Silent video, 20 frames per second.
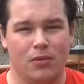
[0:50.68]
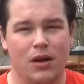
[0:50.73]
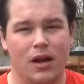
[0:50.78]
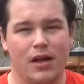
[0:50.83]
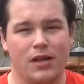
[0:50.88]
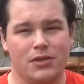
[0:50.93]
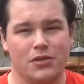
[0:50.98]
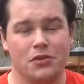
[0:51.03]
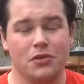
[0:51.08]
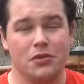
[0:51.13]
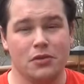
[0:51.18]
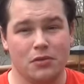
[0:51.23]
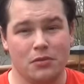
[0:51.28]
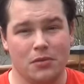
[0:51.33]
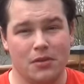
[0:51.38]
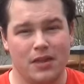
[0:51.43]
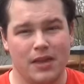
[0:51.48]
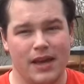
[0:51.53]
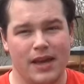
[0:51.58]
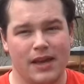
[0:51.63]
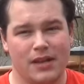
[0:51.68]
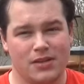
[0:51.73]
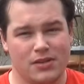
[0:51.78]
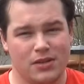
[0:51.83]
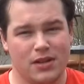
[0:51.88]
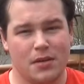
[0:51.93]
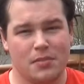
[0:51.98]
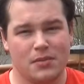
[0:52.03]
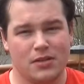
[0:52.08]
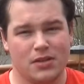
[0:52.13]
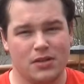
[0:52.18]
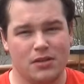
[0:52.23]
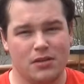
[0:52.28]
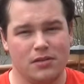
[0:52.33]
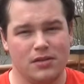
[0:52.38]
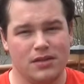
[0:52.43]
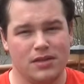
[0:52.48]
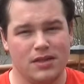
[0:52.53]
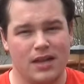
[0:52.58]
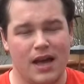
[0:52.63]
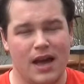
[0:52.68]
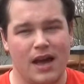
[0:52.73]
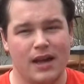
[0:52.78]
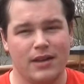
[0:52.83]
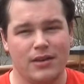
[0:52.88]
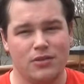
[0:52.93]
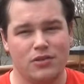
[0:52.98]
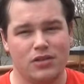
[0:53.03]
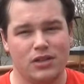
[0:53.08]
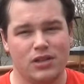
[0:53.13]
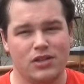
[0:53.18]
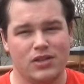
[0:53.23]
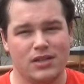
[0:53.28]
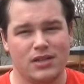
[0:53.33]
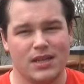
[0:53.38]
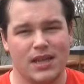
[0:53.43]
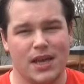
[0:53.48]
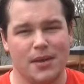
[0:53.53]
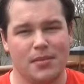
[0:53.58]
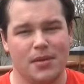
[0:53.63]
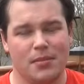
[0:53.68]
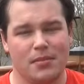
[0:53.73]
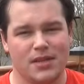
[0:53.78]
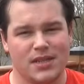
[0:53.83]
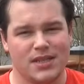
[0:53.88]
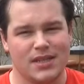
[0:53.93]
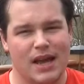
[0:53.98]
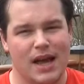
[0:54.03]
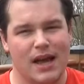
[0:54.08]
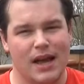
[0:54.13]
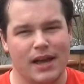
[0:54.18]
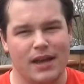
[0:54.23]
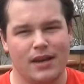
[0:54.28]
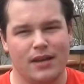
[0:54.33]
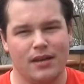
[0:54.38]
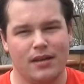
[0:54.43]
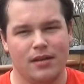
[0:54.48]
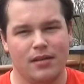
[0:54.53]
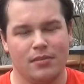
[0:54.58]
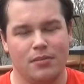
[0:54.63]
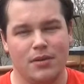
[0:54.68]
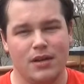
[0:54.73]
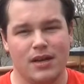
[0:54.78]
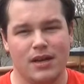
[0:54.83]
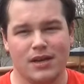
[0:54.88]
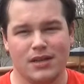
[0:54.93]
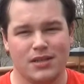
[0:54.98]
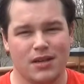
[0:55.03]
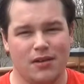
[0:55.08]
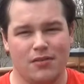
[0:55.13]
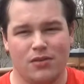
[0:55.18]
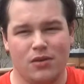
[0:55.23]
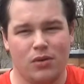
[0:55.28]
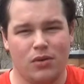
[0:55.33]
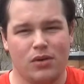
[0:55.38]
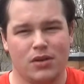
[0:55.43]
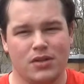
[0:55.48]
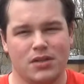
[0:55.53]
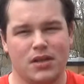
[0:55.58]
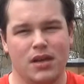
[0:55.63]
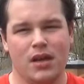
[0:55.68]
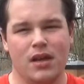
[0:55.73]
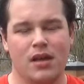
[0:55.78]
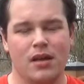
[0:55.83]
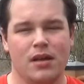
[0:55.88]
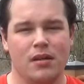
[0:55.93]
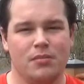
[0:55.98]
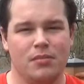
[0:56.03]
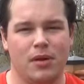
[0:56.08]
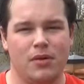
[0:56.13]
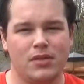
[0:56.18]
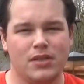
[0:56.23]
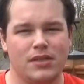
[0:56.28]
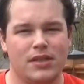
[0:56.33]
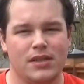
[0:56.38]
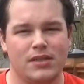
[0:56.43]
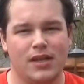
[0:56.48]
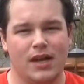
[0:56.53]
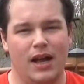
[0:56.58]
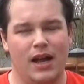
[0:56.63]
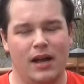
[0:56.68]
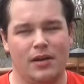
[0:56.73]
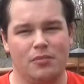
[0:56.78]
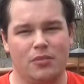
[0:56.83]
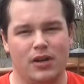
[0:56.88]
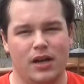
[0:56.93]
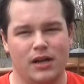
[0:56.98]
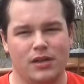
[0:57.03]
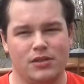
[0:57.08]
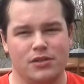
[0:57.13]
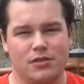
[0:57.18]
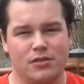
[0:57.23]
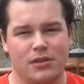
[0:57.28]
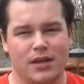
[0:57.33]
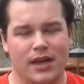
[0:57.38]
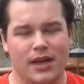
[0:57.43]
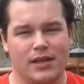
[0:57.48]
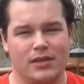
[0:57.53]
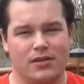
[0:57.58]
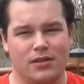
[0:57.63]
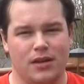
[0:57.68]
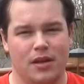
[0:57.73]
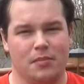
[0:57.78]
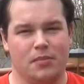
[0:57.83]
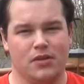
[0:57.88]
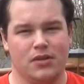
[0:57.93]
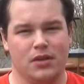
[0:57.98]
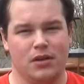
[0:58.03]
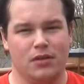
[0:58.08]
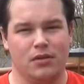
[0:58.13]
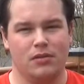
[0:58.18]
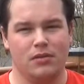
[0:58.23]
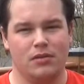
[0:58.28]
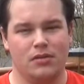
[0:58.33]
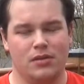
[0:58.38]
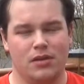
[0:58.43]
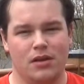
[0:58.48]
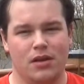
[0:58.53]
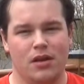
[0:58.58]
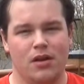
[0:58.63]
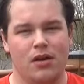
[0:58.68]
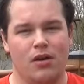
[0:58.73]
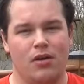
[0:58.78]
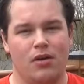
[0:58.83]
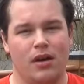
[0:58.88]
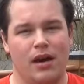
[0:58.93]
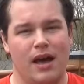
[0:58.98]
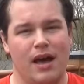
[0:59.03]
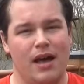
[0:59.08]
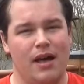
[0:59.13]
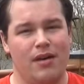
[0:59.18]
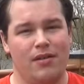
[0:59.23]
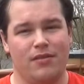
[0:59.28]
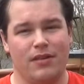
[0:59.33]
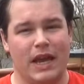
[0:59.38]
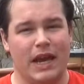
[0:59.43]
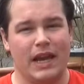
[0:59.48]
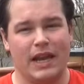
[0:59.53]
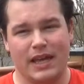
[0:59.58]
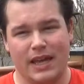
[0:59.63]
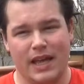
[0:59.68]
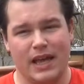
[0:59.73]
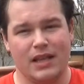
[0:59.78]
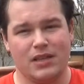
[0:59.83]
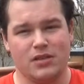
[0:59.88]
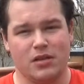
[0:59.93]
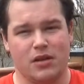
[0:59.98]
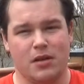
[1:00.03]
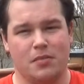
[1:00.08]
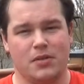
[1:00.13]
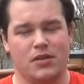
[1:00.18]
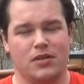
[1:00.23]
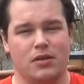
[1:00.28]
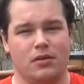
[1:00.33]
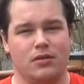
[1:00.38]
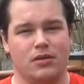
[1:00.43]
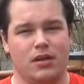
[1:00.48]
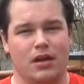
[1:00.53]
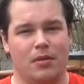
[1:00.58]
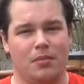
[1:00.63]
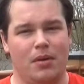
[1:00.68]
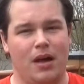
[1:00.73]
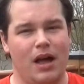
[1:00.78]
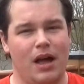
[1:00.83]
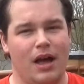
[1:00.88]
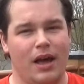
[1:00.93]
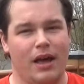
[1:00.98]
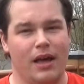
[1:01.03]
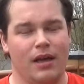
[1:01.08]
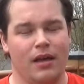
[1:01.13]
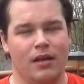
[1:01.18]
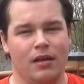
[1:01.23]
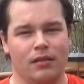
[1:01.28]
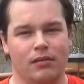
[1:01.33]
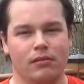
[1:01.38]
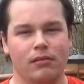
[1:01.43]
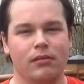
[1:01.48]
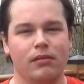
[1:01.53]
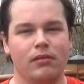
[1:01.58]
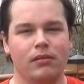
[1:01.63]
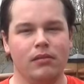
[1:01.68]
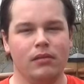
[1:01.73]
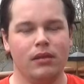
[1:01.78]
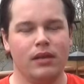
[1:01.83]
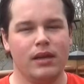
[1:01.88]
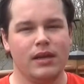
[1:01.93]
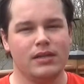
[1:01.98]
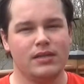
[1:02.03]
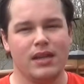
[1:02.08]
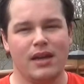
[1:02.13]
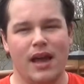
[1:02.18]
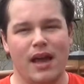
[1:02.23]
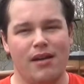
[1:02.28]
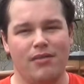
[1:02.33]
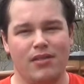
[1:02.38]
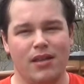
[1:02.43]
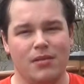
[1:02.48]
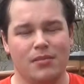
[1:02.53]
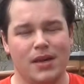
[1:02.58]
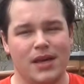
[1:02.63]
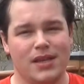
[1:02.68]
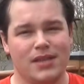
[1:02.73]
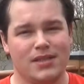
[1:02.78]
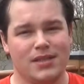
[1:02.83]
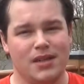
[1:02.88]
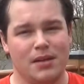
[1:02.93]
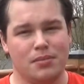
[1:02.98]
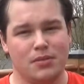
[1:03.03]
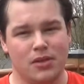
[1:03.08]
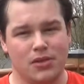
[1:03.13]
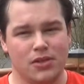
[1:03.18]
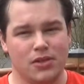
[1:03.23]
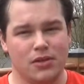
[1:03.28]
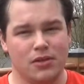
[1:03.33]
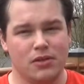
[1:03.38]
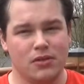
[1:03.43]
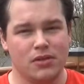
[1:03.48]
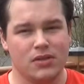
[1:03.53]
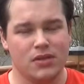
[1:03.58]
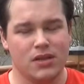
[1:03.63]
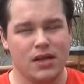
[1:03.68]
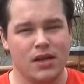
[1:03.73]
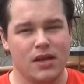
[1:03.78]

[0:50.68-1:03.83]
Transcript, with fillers: what I do with cancelled episodes is that I usually just keep them aside, because of course, most of the time when I do canceled episodes or have any canceled episodes nearby is to have them as substitutes